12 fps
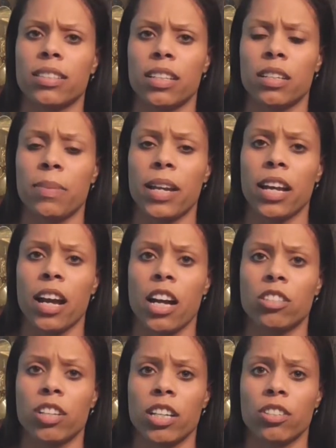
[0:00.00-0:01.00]
independent
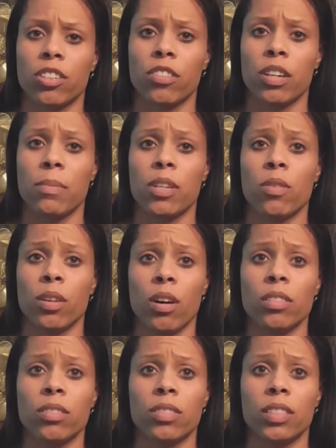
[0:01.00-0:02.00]
contractor agreement, you can
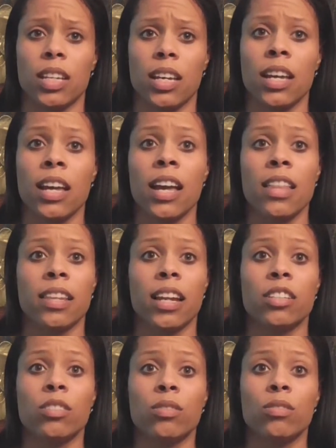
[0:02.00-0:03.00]
also see that
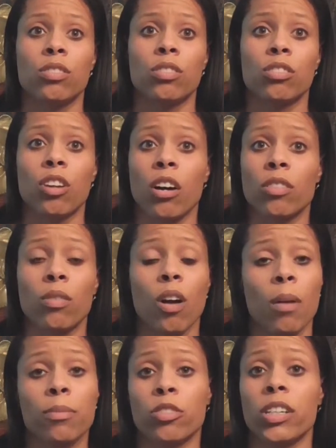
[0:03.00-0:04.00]
I do talk through
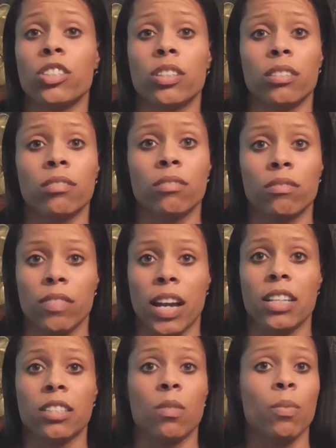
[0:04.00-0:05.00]
arbitration,
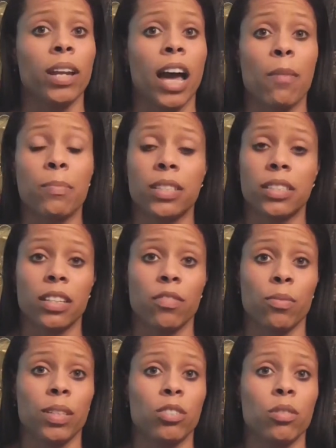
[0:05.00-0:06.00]
right? So what happens
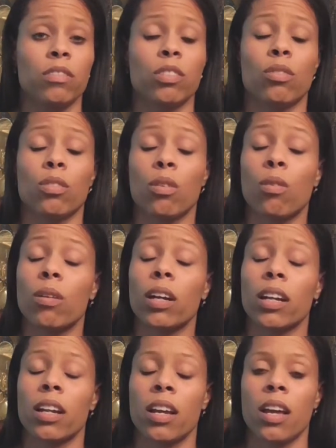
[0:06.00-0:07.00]
if we do have to go to
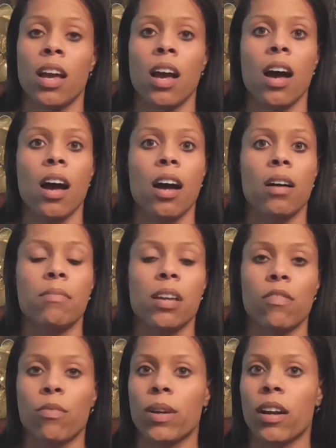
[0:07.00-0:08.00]
court,
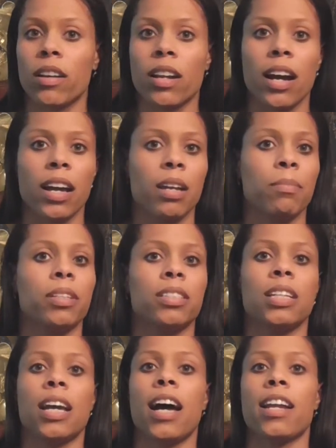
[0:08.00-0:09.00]
if we are not able to
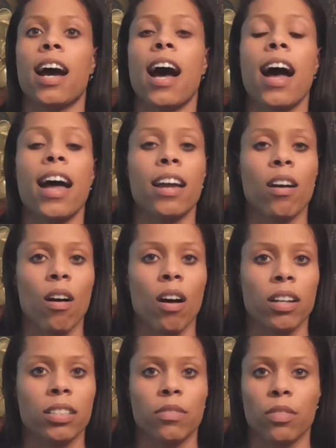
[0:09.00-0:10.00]
see eye to eye
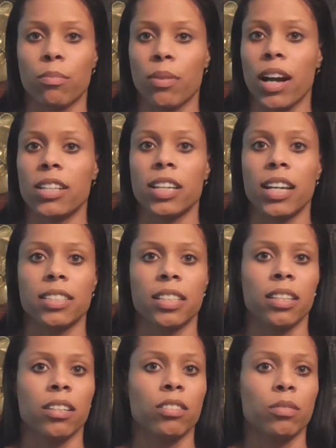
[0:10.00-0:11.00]
on different projects
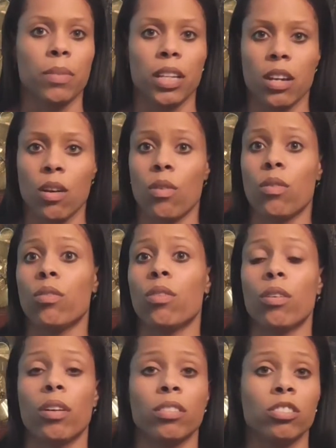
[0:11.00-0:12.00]
and there is money owed,
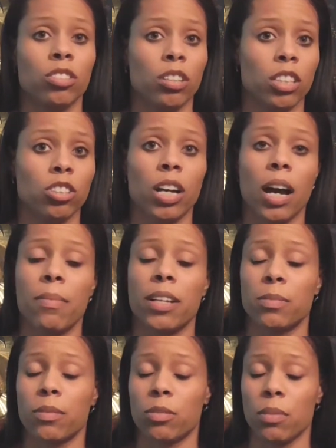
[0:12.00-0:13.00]
or a job
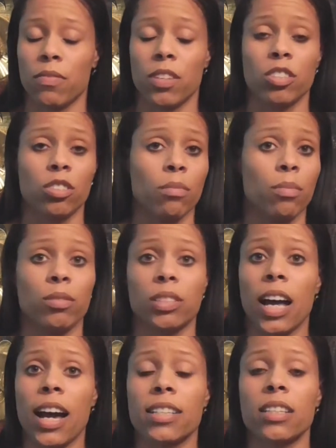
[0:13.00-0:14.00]
that's supposed to be finished on both
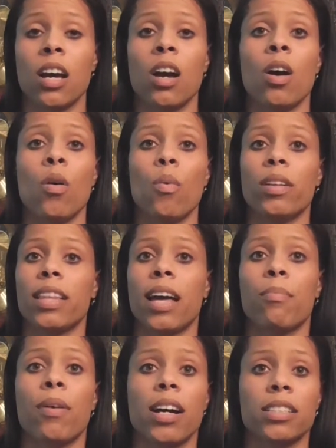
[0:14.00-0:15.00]
sides, what
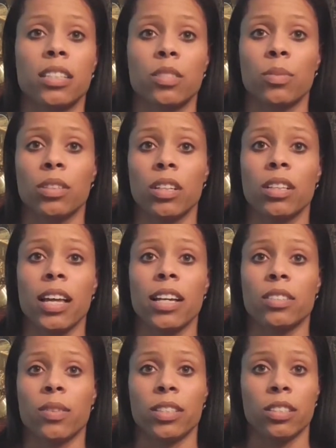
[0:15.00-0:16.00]
that process would look
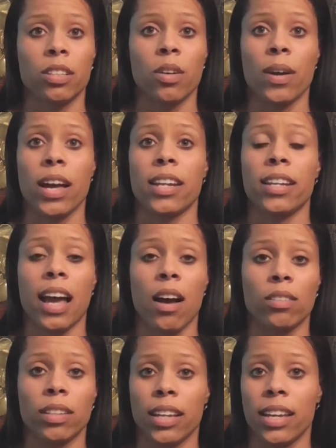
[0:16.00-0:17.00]
like. So I just go ahead and
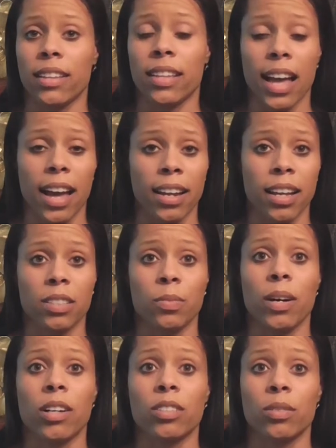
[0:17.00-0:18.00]
outline that as
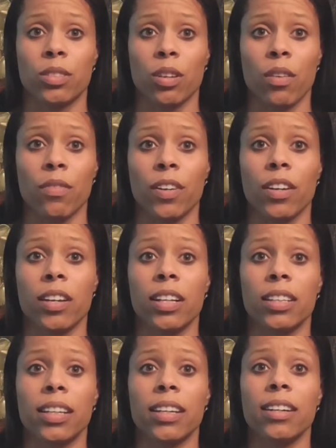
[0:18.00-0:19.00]
well. So it's all very
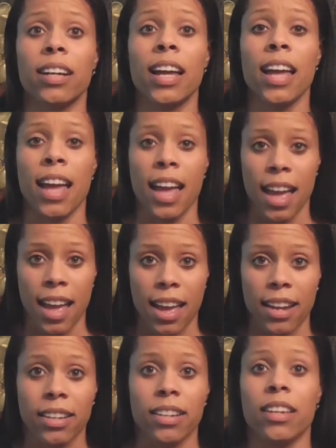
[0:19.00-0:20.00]
clear
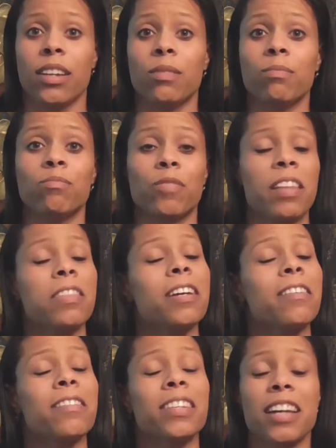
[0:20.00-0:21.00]
and, right
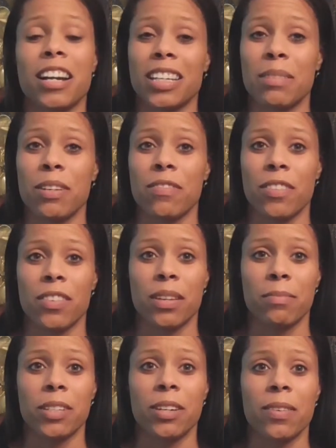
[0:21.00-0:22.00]
there in the document for
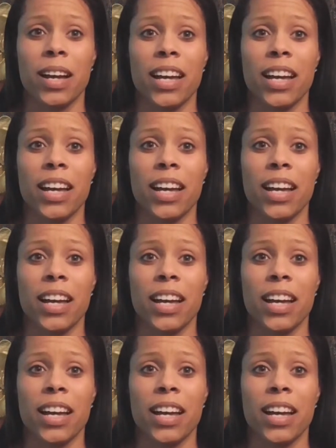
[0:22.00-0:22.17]
them to go